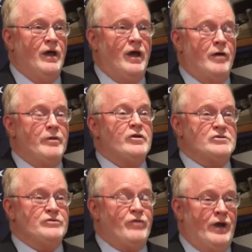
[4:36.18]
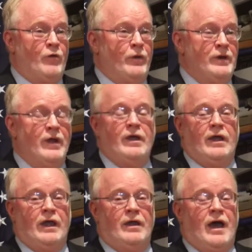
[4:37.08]
uh, because of heroin,
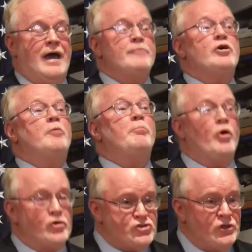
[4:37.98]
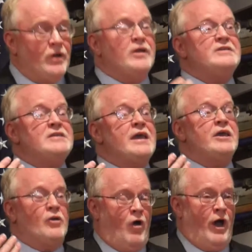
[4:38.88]
and I'm going to personally take
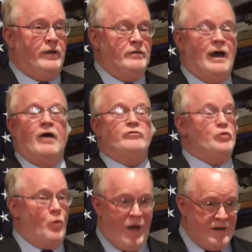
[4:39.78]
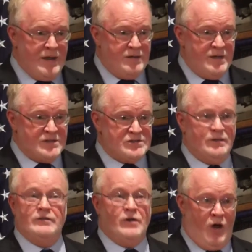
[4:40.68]
it on. Now, do I need this?
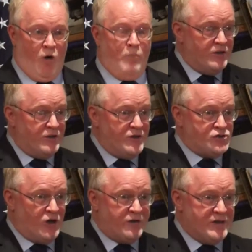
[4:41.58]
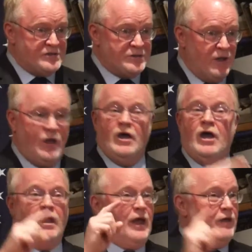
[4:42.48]
No. did the junkies?
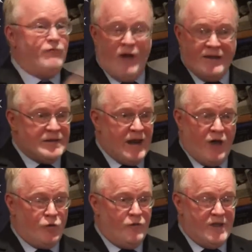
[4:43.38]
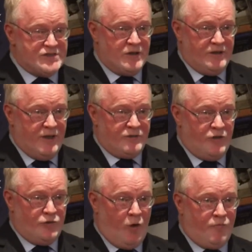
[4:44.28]
and finding out who they get
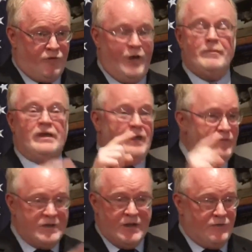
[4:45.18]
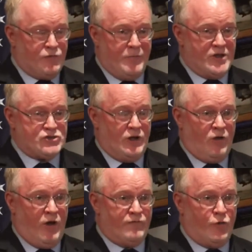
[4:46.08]
their dope from, giving the information to
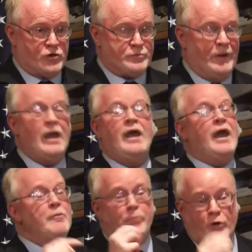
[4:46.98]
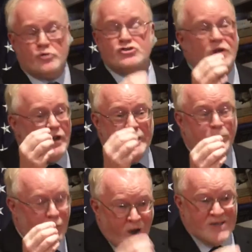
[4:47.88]
law enforcement, and personally
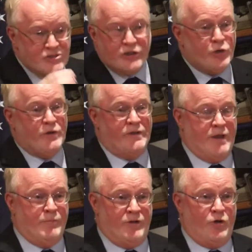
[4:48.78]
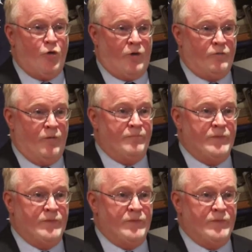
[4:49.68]
prosecuting them in the courtroom.